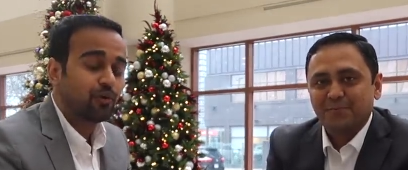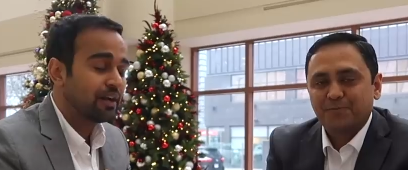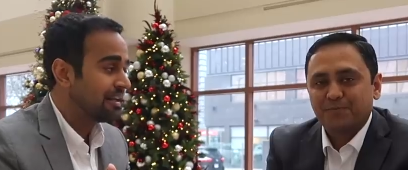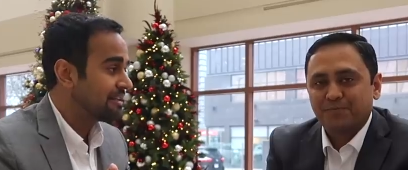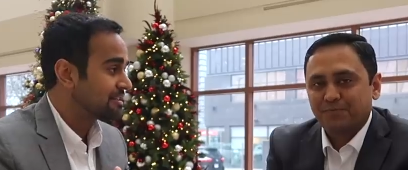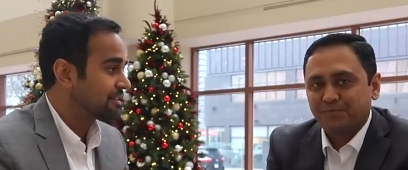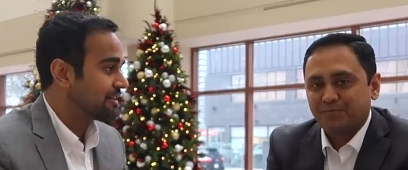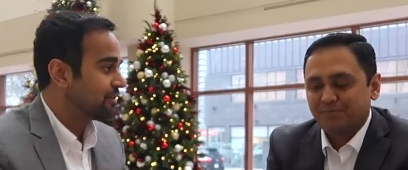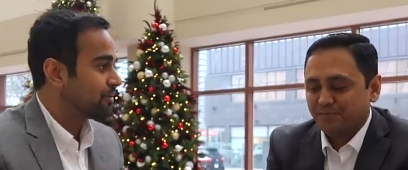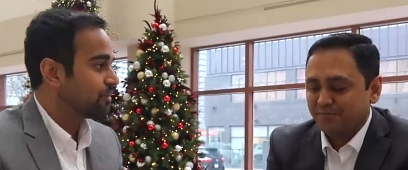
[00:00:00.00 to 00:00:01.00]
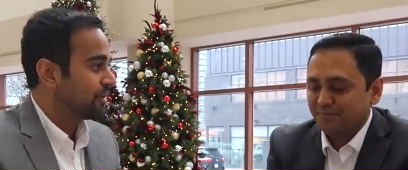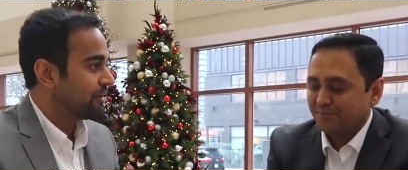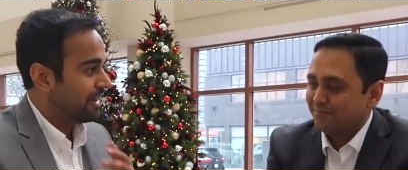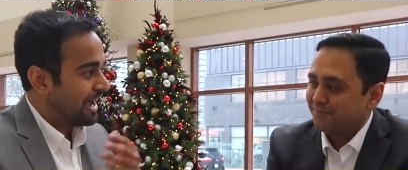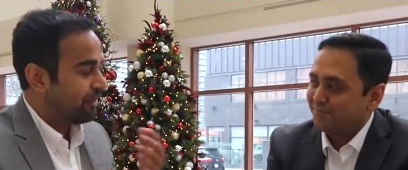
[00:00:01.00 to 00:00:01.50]
Speaker 1: what is
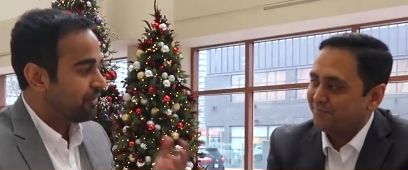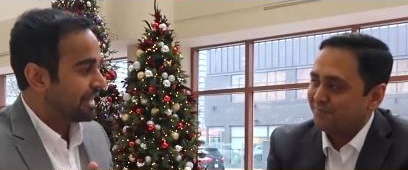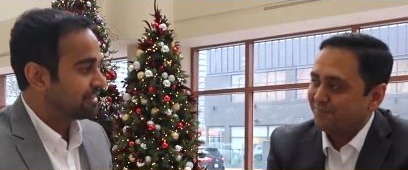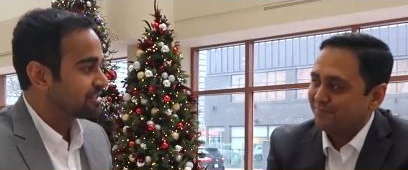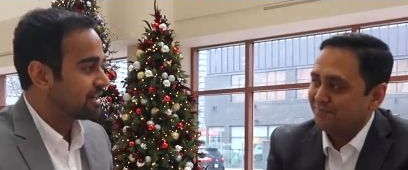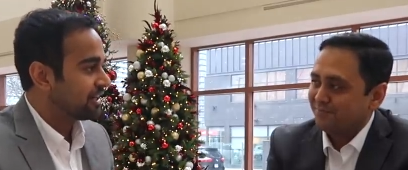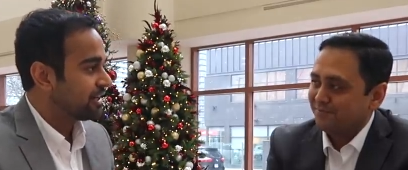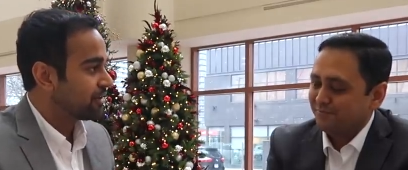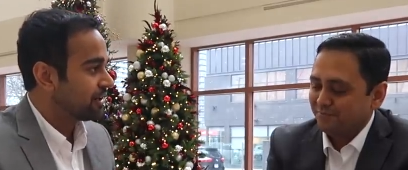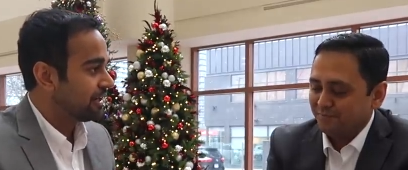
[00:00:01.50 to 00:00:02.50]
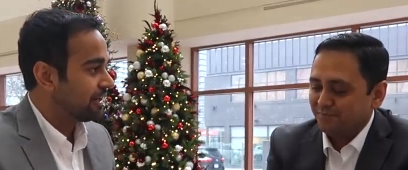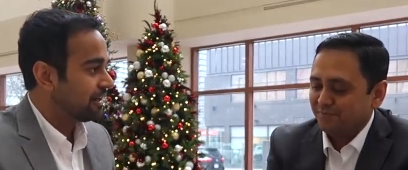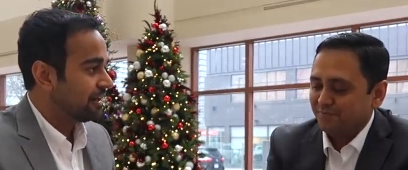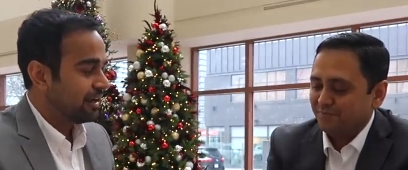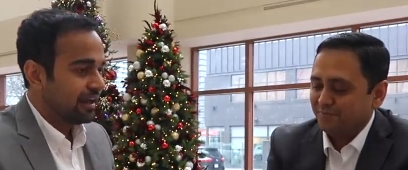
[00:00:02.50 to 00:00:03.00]
how you actually started your
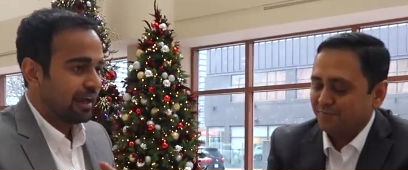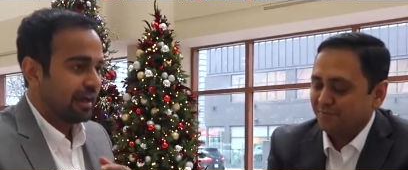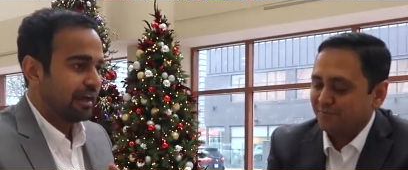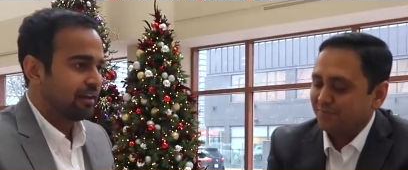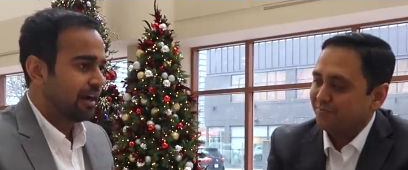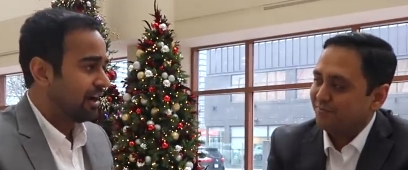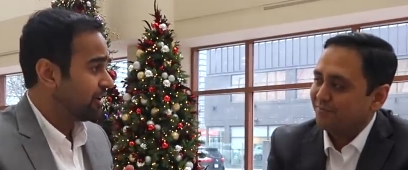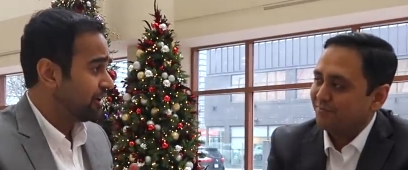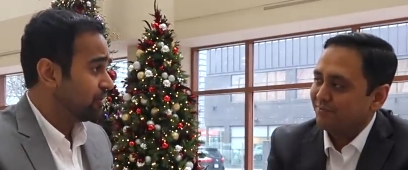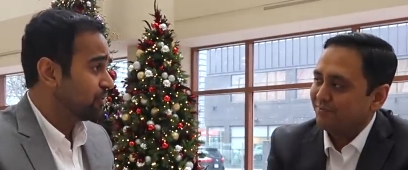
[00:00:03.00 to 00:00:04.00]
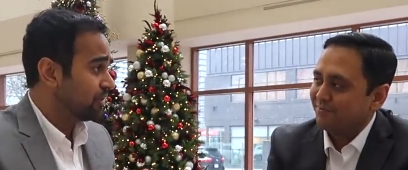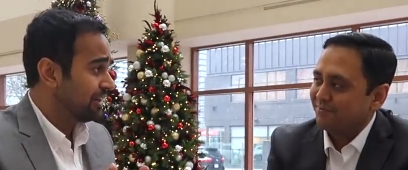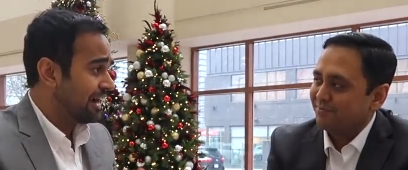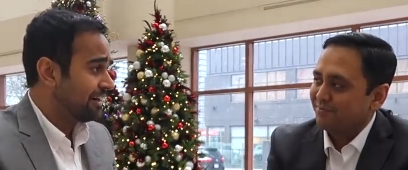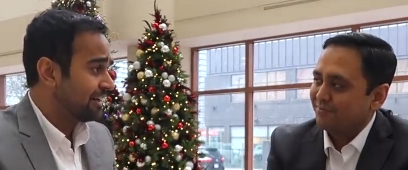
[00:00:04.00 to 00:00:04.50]
career and how did you
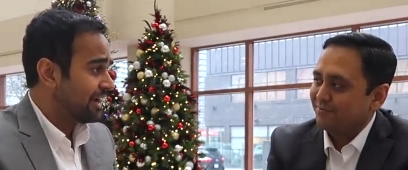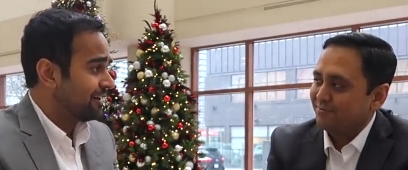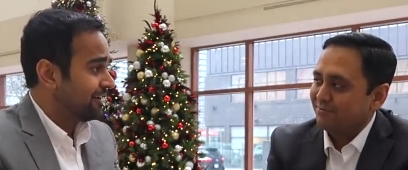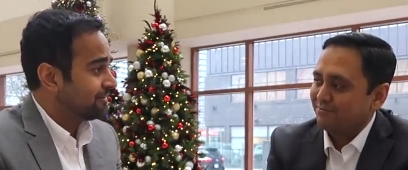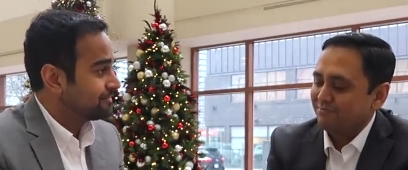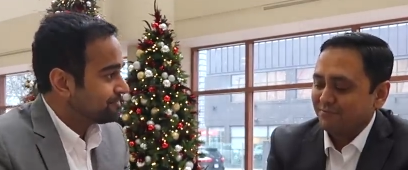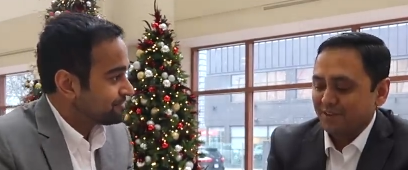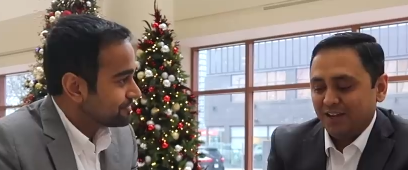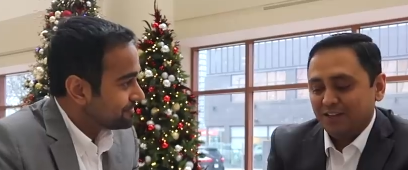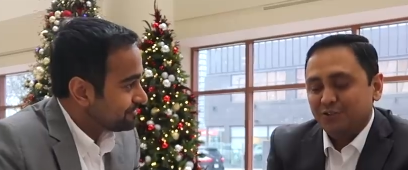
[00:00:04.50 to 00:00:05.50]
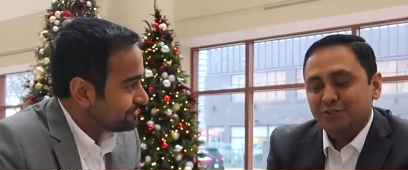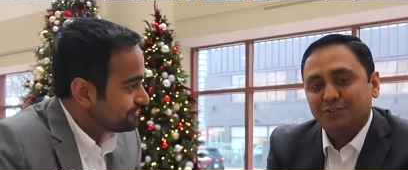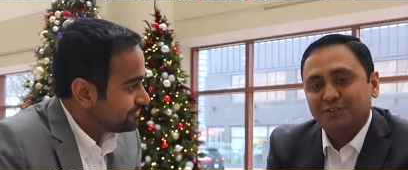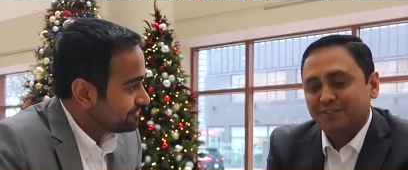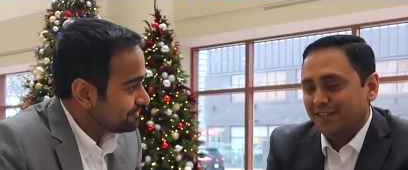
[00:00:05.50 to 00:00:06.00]
land in Canada?
Speaker 2: Yeah,
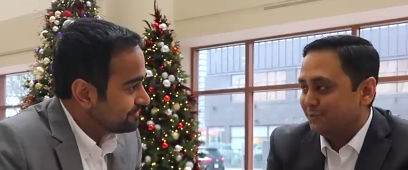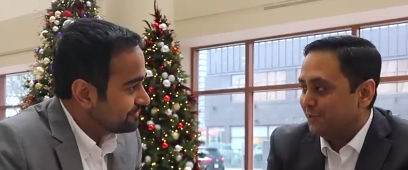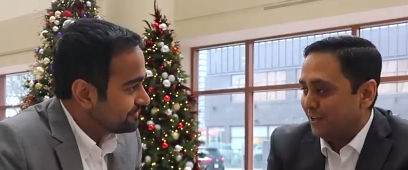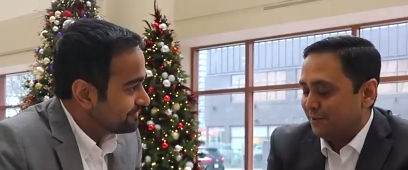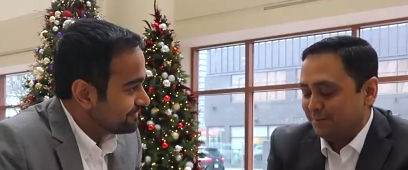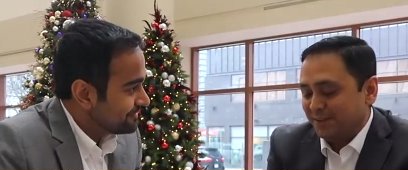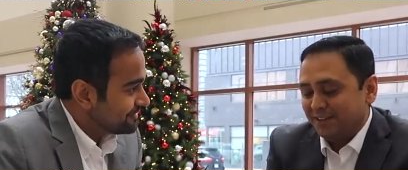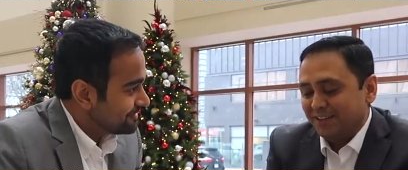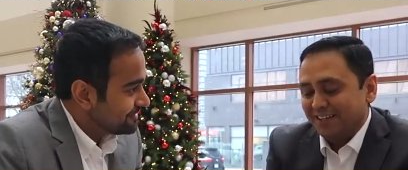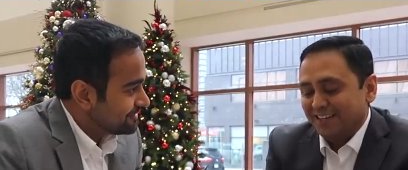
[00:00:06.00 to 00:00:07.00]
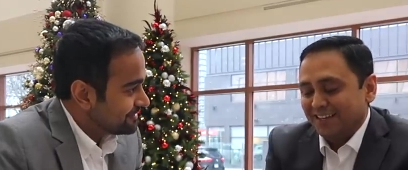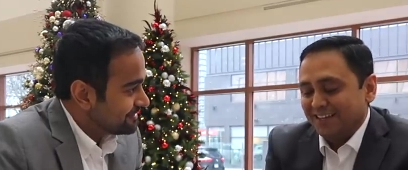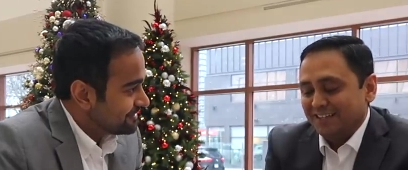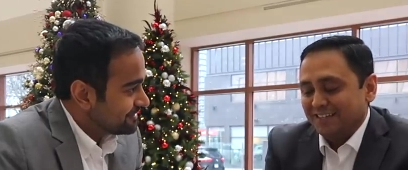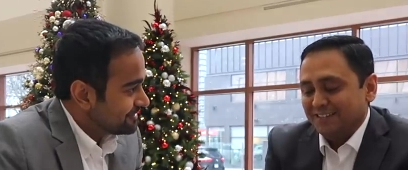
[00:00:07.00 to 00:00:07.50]
sure. Thanks for having me.
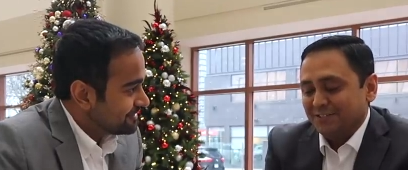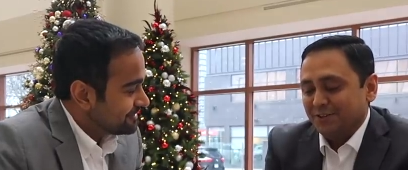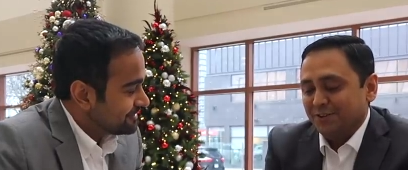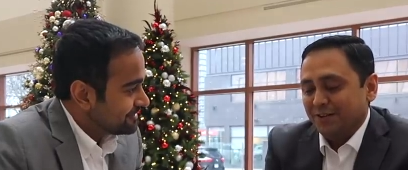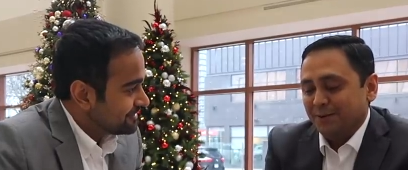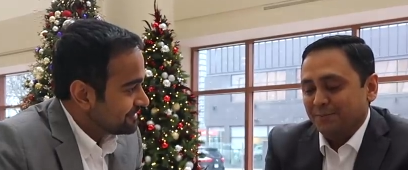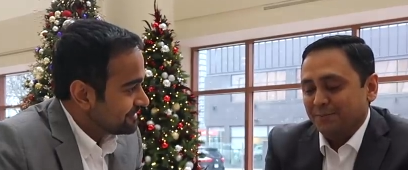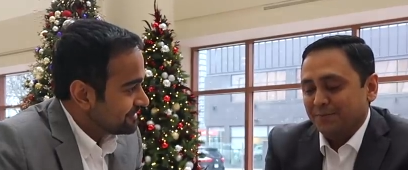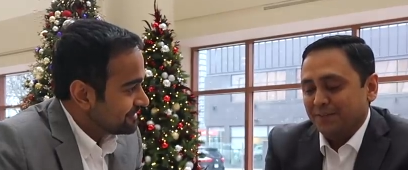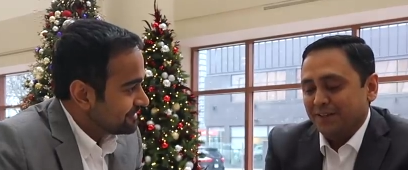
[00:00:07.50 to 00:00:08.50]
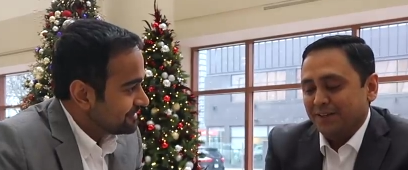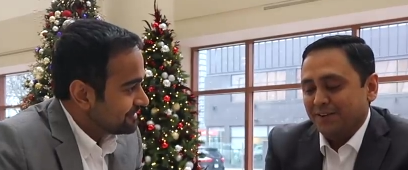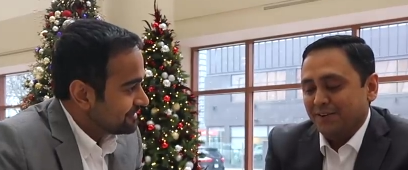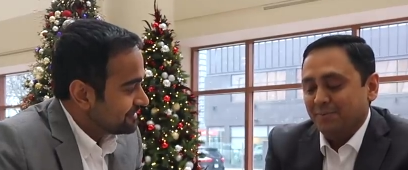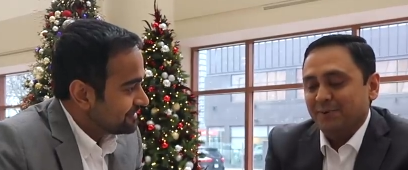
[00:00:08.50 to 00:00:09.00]
So.
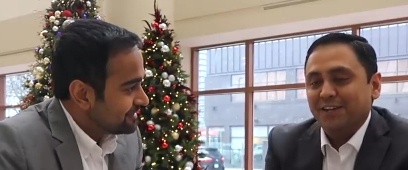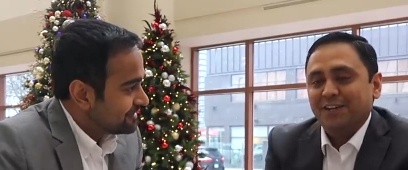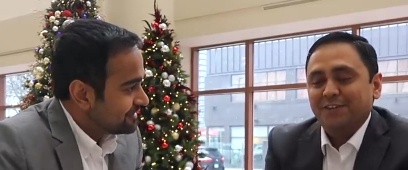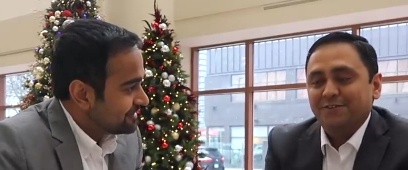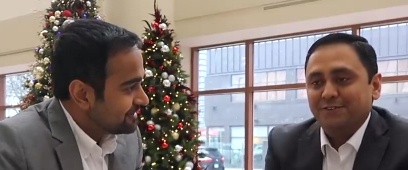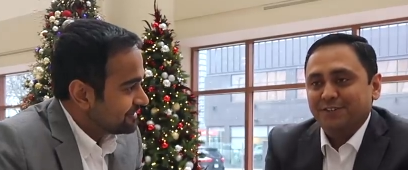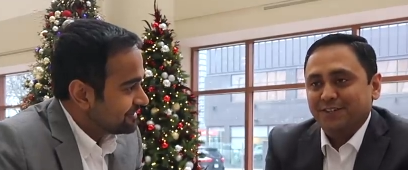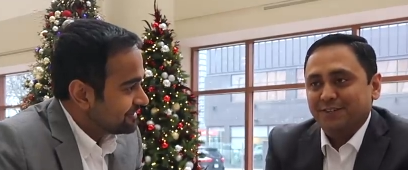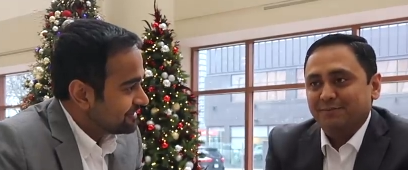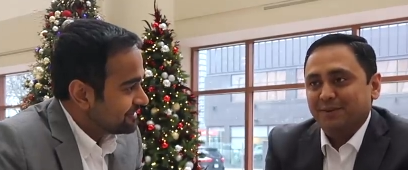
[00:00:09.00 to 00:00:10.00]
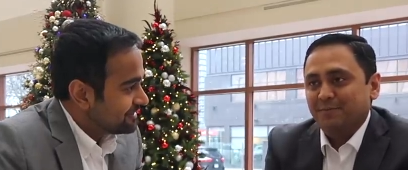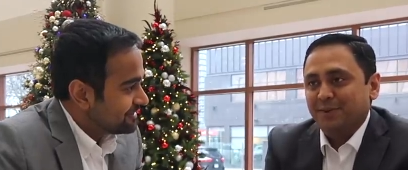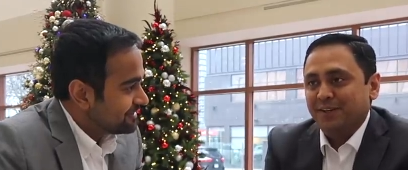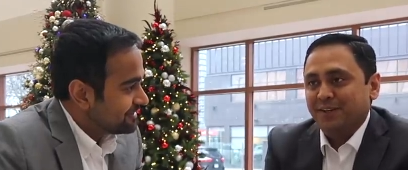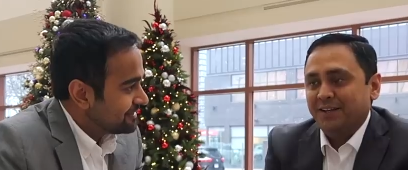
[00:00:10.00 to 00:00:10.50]
All my life, I've
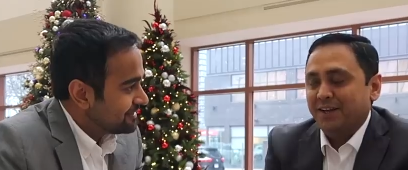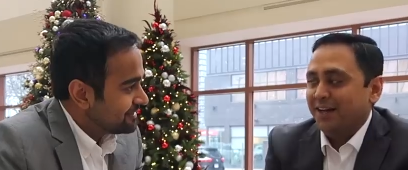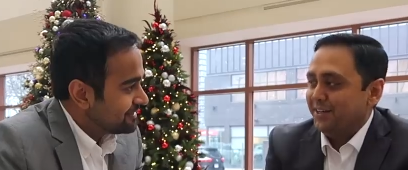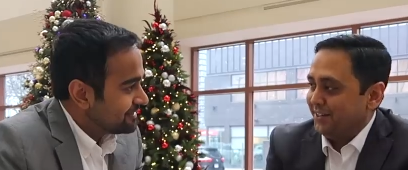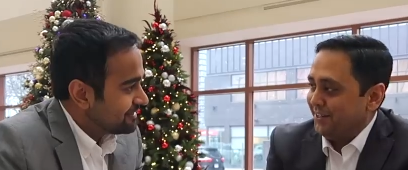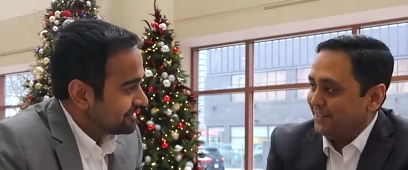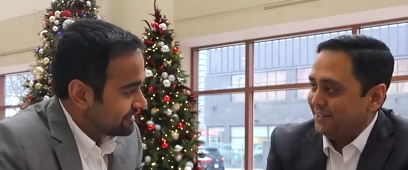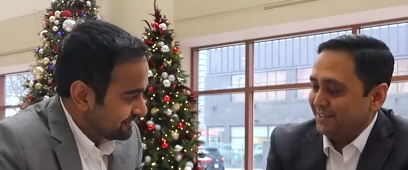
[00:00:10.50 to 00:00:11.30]
been in IT.